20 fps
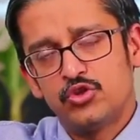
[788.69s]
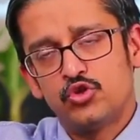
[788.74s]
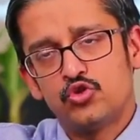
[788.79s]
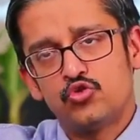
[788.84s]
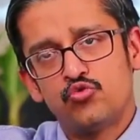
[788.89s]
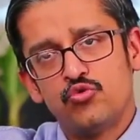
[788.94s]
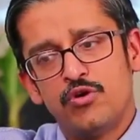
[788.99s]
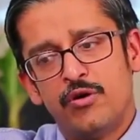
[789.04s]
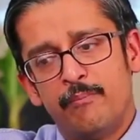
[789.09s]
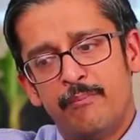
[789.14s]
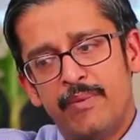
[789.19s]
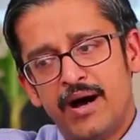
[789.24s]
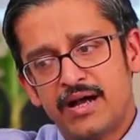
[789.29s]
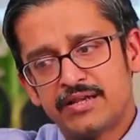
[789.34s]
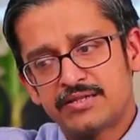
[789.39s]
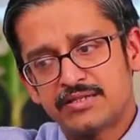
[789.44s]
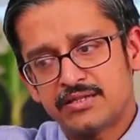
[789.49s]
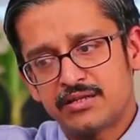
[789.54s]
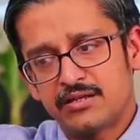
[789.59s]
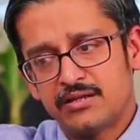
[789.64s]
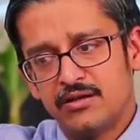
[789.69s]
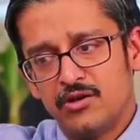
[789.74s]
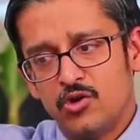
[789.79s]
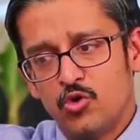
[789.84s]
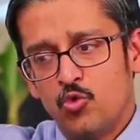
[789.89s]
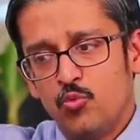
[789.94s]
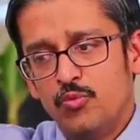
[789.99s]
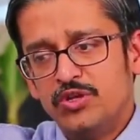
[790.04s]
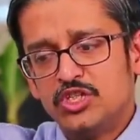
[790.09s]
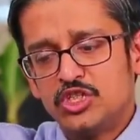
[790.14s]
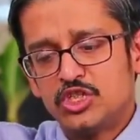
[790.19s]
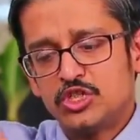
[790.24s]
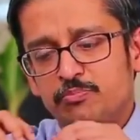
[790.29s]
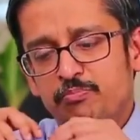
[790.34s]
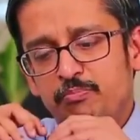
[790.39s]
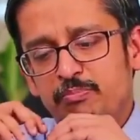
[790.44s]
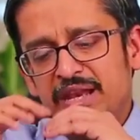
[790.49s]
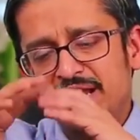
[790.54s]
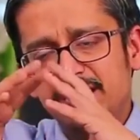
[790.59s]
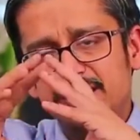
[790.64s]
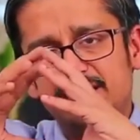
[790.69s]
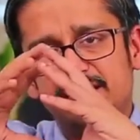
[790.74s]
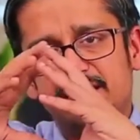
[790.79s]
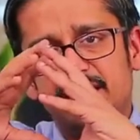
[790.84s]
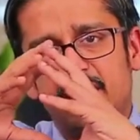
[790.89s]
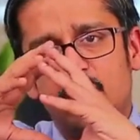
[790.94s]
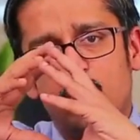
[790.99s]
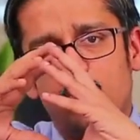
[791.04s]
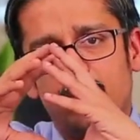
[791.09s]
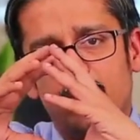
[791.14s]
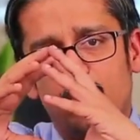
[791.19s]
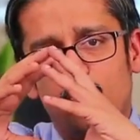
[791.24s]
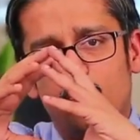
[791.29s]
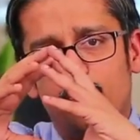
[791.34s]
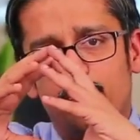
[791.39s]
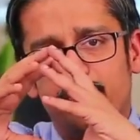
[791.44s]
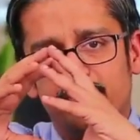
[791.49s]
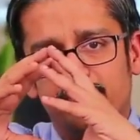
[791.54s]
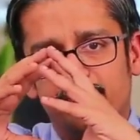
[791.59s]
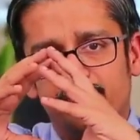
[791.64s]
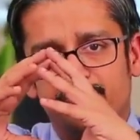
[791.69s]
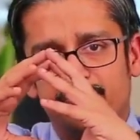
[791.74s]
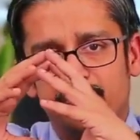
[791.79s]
through a mask which splints the airway open.